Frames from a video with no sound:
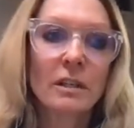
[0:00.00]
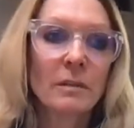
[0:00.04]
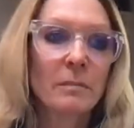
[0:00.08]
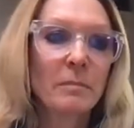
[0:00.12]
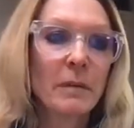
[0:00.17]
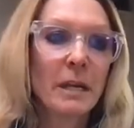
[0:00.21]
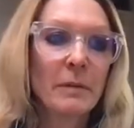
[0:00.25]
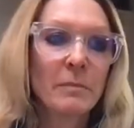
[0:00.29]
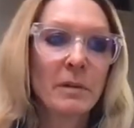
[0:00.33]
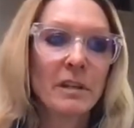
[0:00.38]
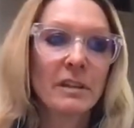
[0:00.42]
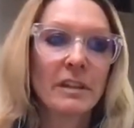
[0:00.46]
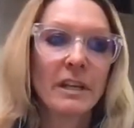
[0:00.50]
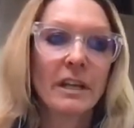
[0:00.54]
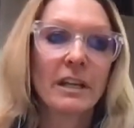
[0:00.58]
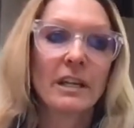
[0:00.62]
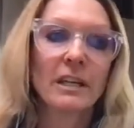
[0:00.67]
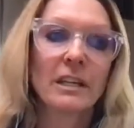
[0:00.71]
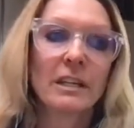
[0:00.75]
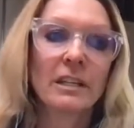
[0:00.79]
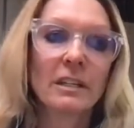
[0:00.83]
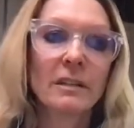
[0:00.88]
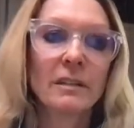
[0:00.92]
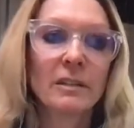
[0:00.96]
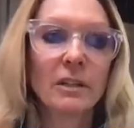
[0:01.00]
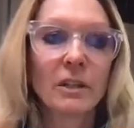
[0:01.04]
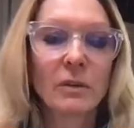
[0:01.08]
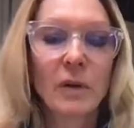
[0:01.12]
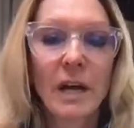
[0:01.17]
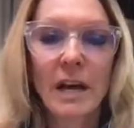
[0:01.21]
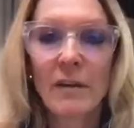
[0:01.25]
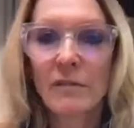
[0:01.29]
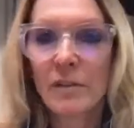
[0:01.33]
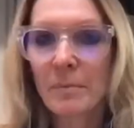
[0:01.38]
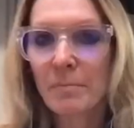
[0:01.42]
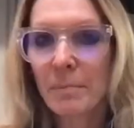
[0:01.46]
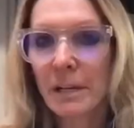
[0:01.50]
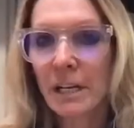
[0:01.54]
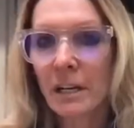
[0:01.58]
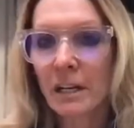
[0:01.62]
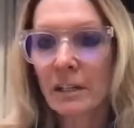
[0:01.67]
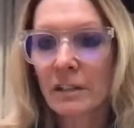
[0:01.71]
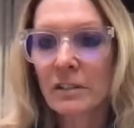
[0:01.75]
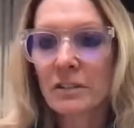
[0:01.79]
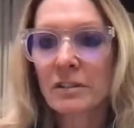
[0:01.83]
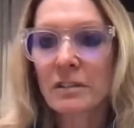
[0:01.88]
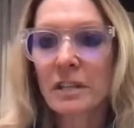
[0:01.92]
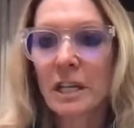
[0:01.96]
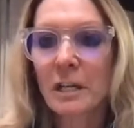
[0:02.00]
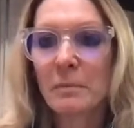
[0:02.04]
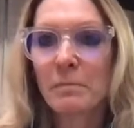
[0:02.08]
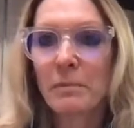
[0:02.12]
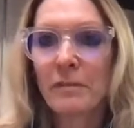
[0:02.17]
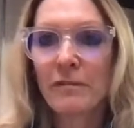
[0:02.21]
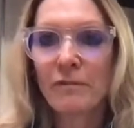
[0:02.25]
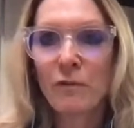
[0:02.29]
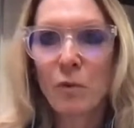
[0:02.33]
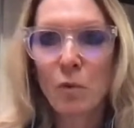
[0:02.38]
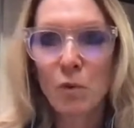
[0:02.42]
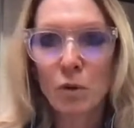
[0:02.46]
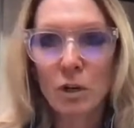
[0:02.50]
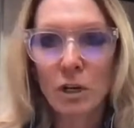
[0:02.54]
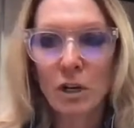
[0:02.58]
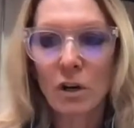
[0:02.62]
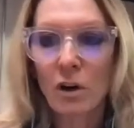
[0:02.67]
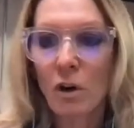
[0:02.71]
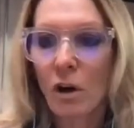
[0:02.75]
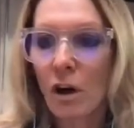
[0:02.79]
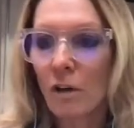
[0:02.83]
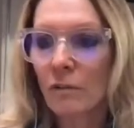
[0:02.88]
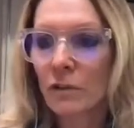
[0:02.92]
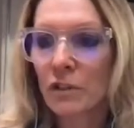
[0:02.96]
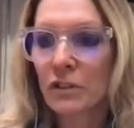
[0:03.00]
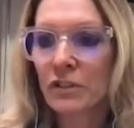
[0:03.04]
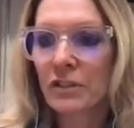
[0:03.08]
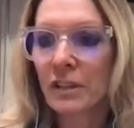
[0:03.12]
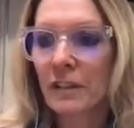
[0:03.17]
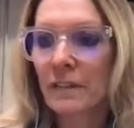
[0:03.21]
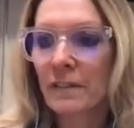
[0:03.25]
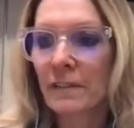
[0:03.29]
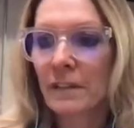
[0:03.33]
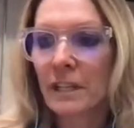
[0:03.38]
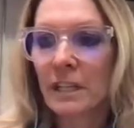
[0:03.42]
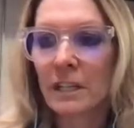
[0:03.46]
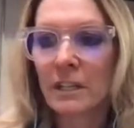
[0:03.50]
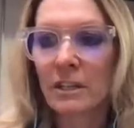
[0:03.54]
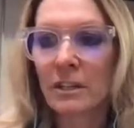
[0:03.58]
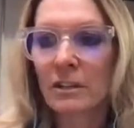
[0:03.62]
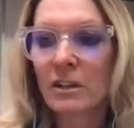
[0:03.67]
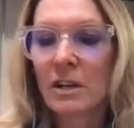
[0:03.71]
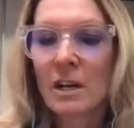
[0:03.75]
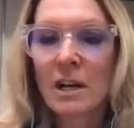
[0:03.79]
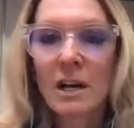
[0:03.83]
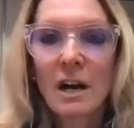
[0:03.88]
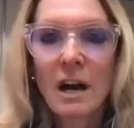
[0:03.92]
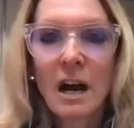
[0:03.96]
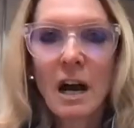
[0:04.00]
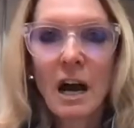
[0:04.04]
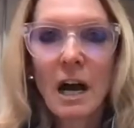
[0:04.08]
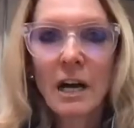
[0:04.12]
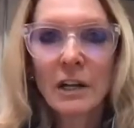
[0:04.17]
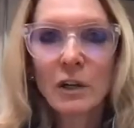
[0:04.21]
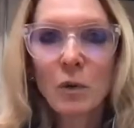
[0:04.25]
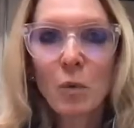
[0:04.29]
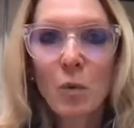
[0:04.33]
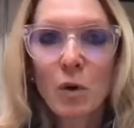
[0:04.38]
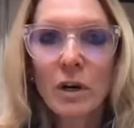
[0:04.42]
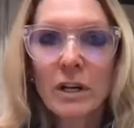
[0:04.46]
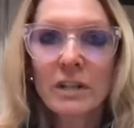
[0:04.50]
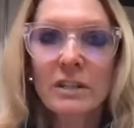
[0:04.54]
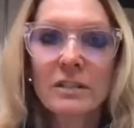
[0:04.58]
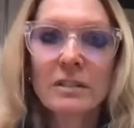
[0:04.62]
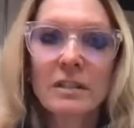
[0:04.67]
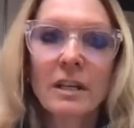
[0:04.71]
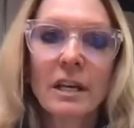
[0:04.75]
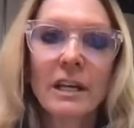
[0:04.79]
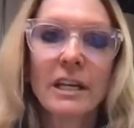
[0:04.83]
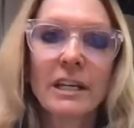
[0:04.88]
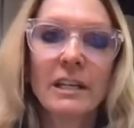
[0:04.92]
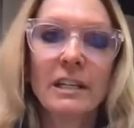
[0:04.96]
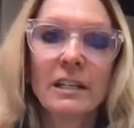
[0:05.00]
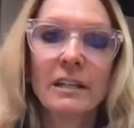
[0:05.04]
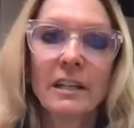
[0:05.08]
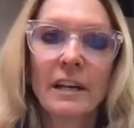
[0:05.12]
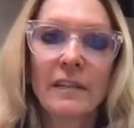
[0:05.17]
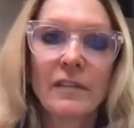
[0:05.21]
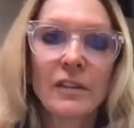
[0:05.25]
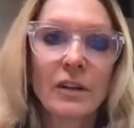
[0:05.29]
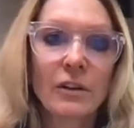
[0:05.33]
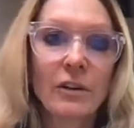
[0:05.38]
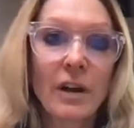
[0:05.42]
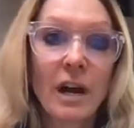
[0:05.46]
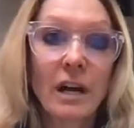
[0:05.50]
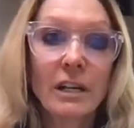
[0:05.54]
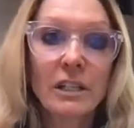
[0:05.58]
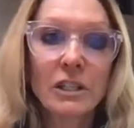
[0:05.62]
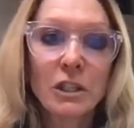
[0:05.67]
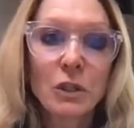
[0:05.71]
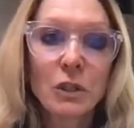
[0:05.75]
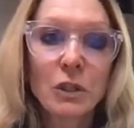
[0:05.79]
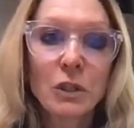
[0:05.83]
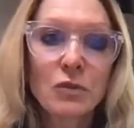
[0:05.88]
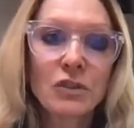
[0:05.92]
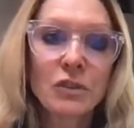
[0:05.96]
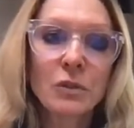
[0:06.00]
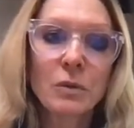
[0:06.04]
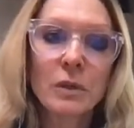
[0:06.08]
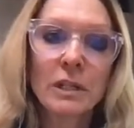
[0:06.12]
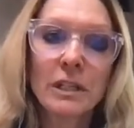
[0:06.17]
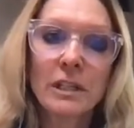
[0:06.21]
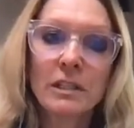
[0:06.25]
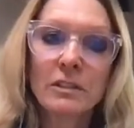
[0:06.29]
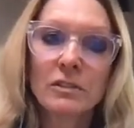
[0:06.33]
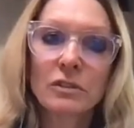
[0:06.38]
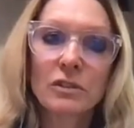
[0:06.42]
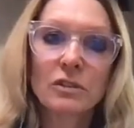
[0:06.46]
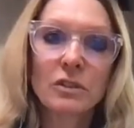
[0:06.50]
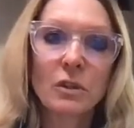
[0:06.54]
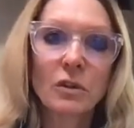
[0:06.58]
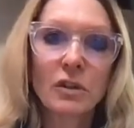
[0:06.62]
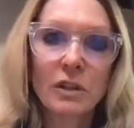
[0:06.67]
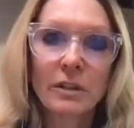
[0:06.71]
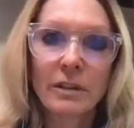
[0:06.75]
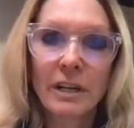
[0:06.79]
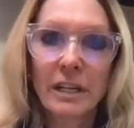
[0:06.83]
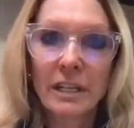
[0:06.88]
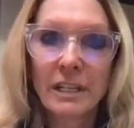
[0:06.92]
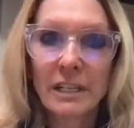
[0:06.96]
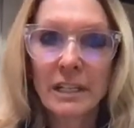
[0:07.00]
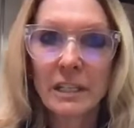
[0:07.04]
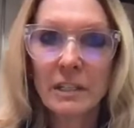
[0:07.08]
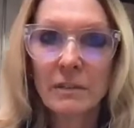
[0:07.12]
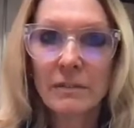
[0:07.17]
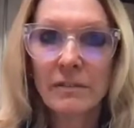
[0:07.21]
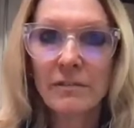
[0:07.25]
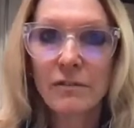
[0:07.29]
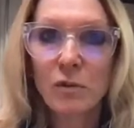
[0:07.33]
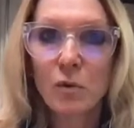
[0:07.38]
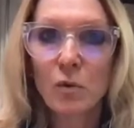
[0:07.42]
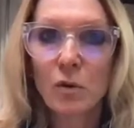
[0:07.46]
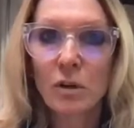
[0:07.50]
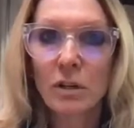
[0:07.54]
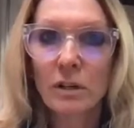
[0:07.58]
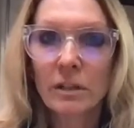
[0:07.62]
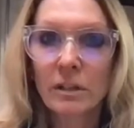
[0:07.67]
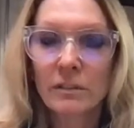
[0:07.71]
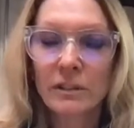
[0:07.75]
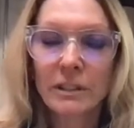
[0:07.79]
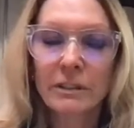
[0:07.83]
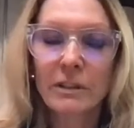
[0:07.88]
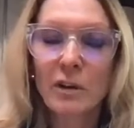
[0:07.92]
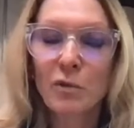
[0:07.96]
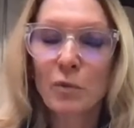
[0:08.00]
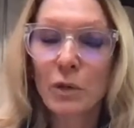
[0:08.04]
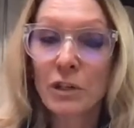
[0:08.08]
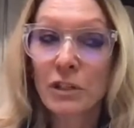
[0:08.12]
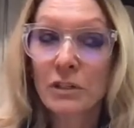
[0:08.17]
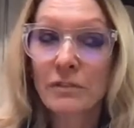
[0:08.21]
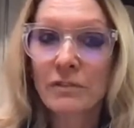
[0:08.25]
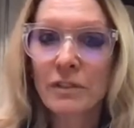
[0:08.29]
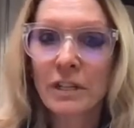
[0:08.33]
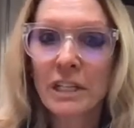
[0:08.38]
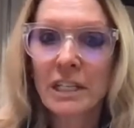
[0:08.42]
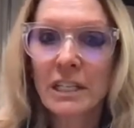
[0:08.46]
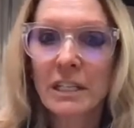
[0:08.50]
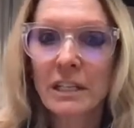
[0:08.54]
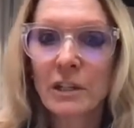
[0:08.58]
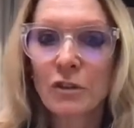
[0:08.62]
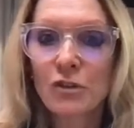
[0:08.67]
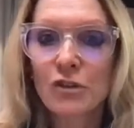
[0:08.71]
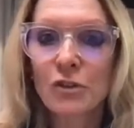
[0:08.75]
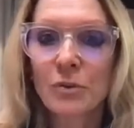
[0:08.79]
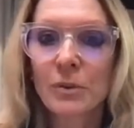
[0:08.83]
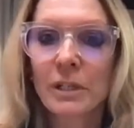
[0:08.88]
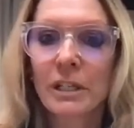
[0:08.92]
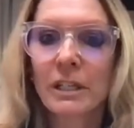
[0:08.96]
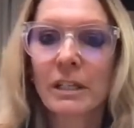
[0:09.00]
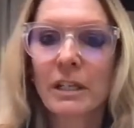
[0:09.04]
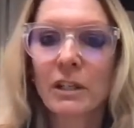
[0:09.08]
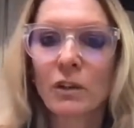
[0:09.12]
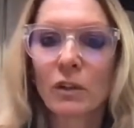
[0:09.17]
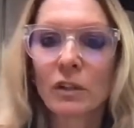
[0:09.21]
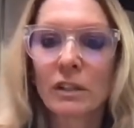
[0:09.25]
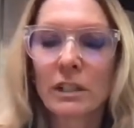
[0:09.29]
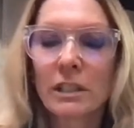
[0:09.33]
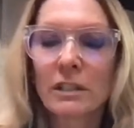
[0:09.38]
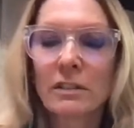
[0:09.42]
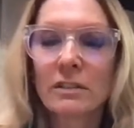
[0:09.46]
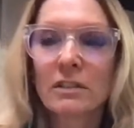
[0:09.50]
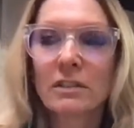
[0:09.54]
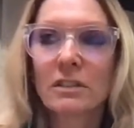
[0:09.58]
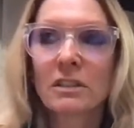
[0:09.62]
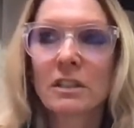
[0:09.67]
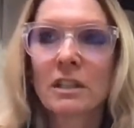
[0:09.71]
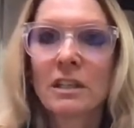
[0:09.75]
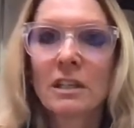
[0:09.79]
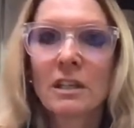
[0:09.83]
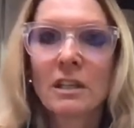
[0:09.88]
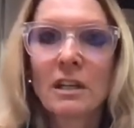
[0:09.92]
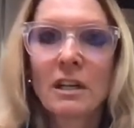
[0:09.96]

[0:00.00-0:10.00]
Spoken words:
Maybe they haven't been on a site before. All of a sudden they're on a work site and they're not used to it, so they're at risk for heat injury and illness.